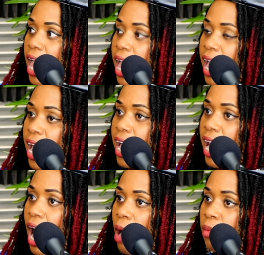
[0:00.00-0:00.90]
and
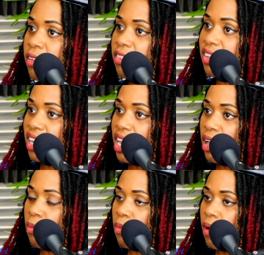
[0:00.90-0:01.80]
I would see
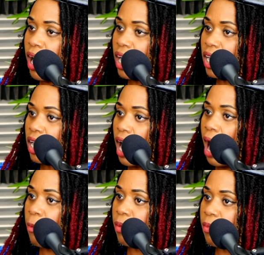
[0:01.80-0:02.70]
him watch.
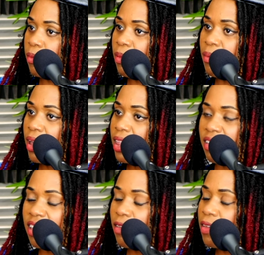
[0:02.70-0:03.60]
I would we were at the
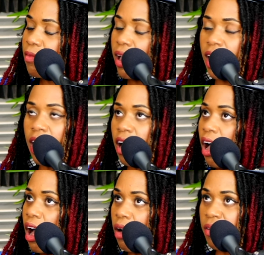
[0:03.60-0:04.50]
T V, but.
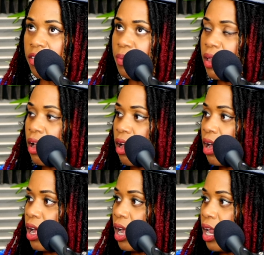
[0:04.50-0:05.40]
Always be on